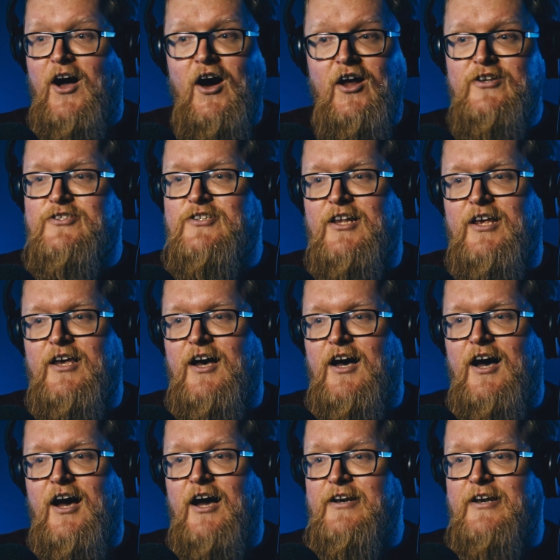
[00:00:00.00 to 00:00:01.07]
Honestly,
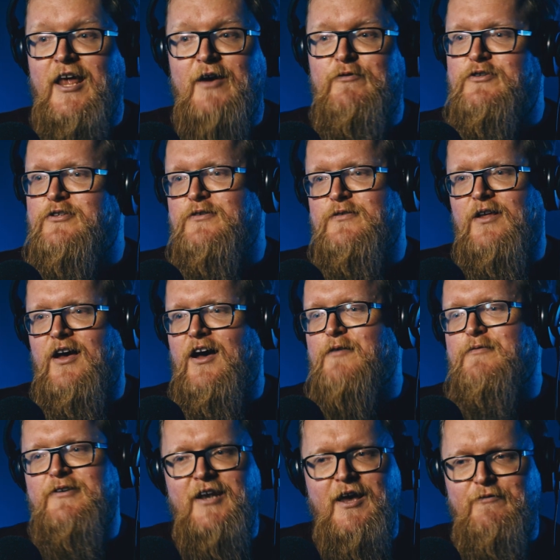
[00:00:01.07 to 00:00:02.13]
I never do that. I
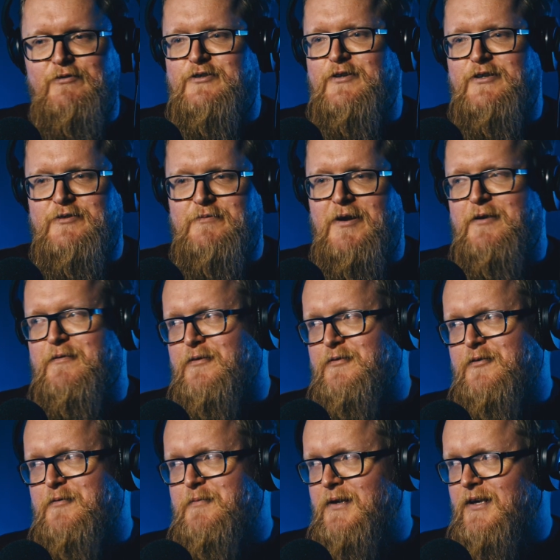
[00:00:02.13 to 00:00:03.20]
would never do that to anyone
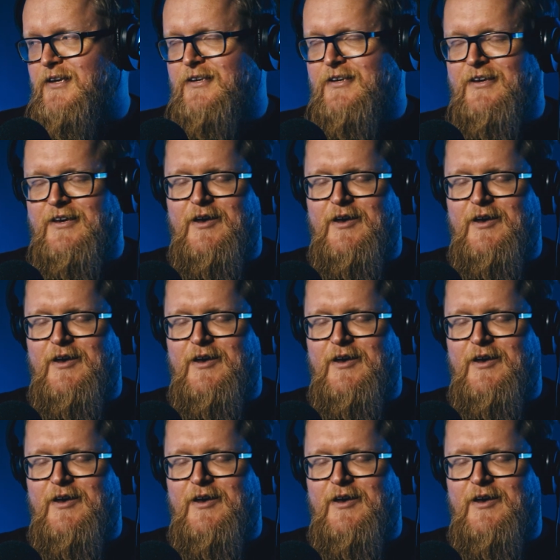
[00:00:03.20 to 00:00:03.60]
normally.